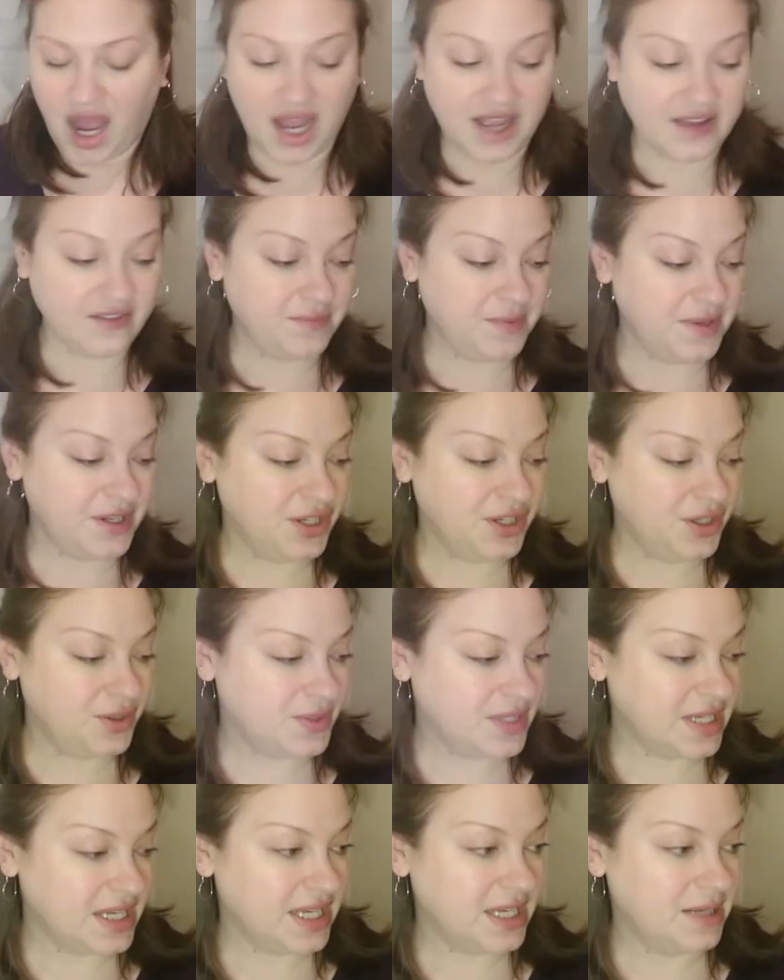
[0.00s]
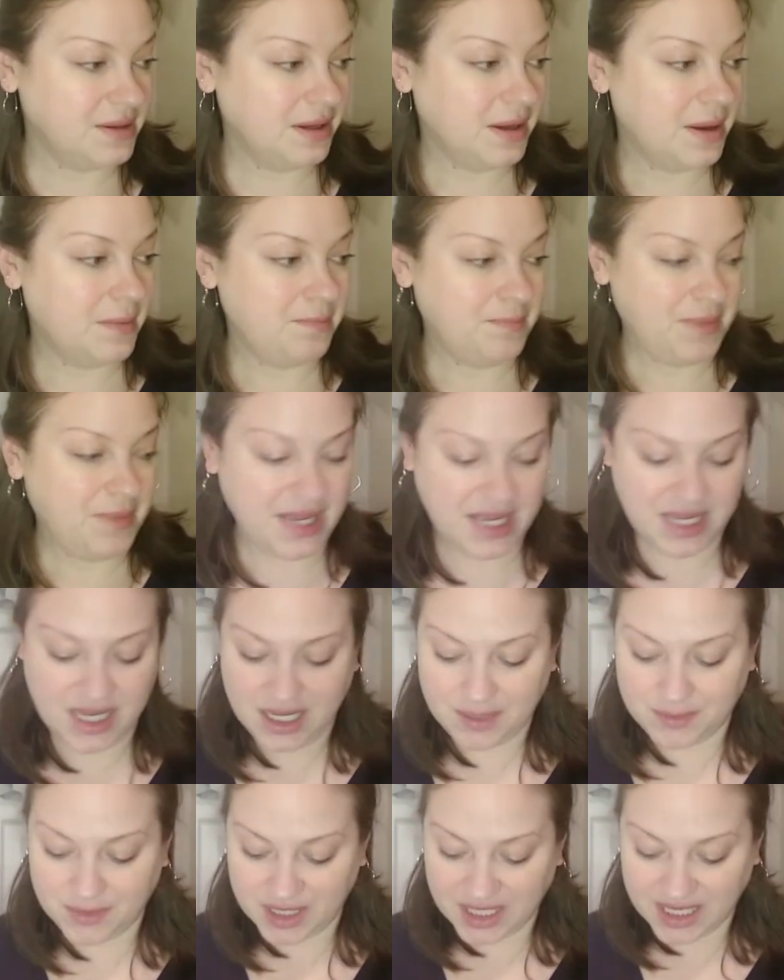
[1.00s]
I've been using pink
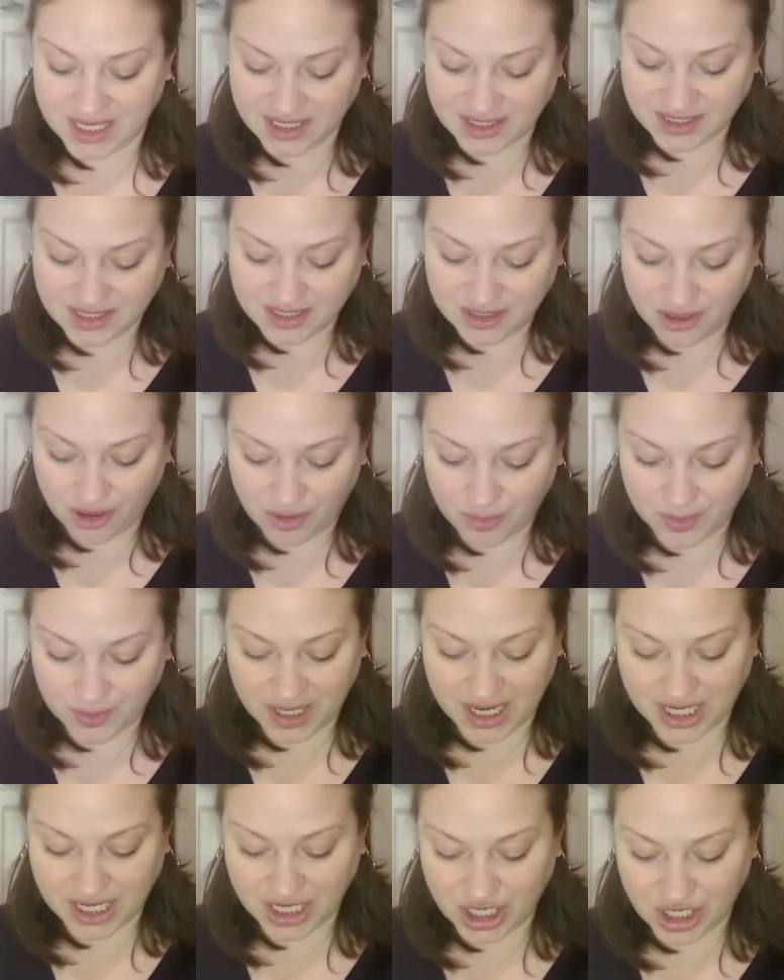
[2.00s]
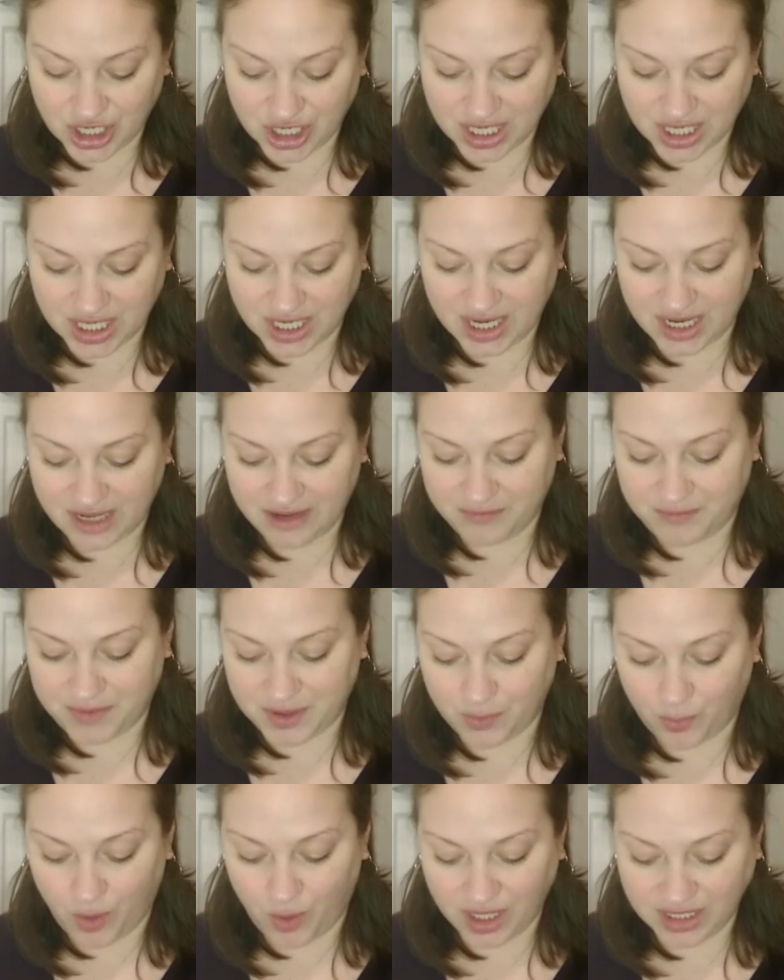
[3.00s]
Himalayan salt when I cook, and I have
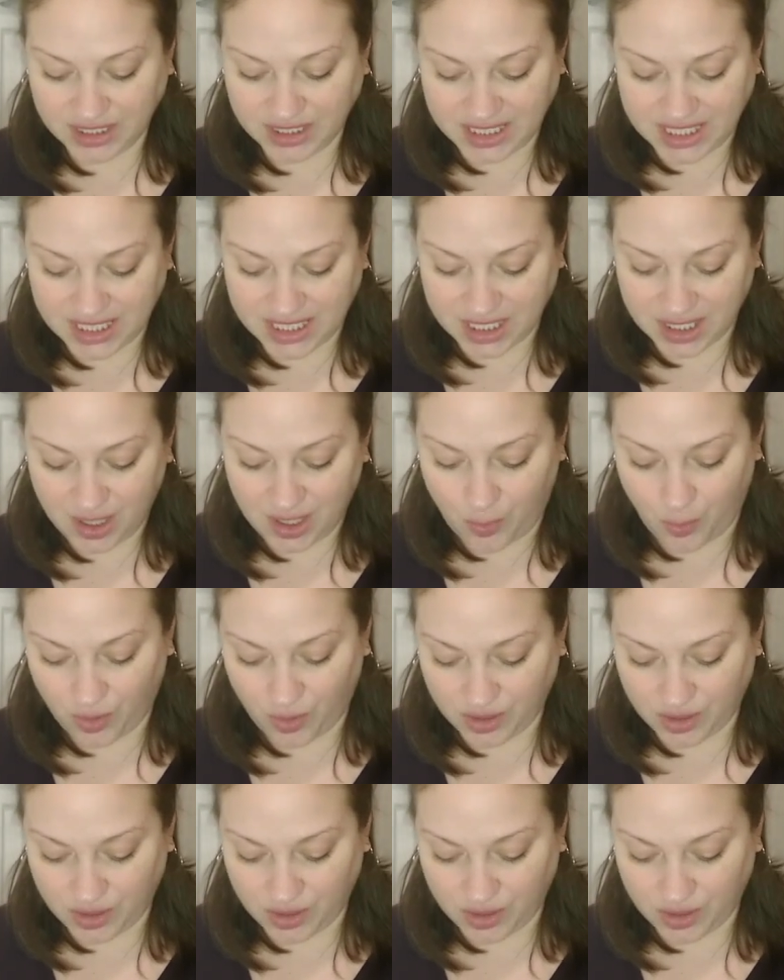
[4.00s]
been wanting